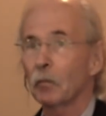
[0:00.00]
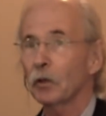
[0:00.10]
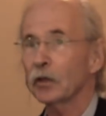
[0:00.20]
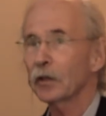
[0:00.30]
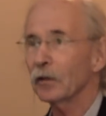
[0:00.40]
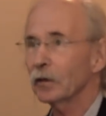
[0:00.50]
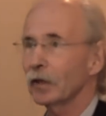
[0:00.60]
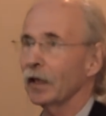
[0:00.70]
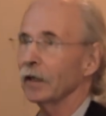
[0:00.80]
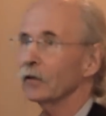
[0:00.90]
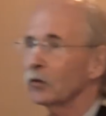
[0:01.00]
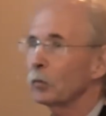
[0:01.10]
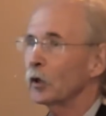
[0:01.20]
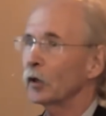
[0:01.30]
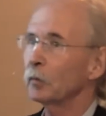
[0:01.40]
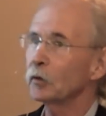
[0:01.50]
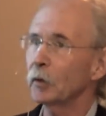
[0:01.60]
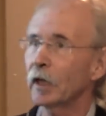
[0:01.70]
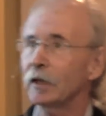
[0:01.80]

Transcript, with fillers: But the Gilded Age, the period between